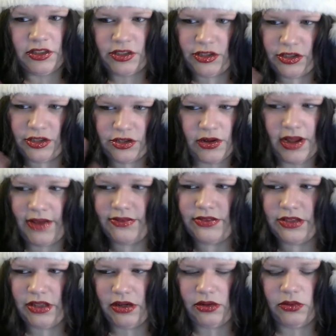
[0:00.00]
you don't have
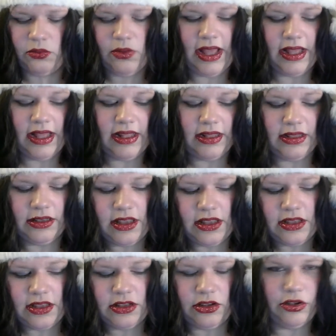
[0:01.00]
to go, well,
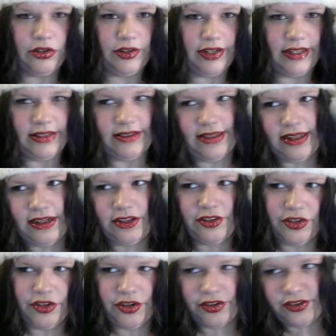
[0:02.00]
Lorien said I
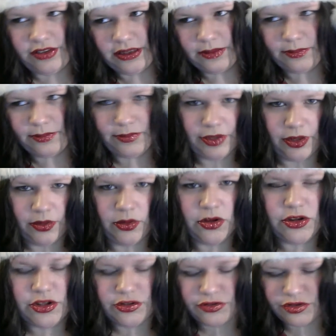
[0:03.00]
should trust them, so
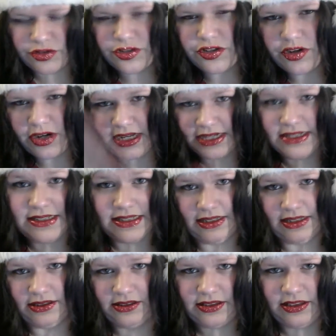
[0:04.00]
trust your
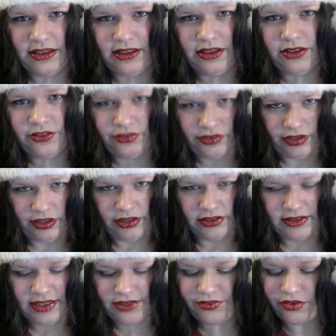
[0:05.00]
instinct
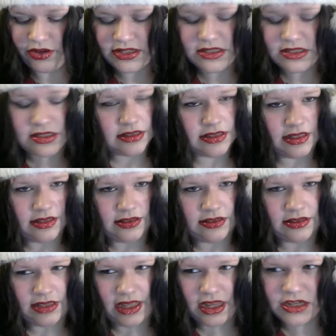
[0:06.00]
first. If your instinct says,
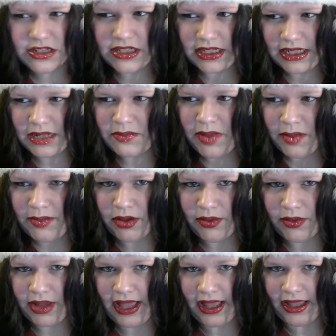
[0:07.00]
actually, they may be
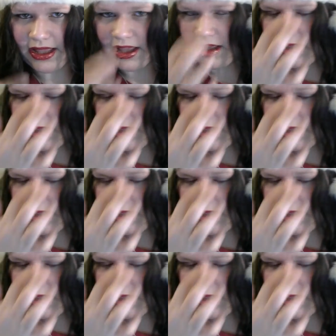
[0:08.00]
okay,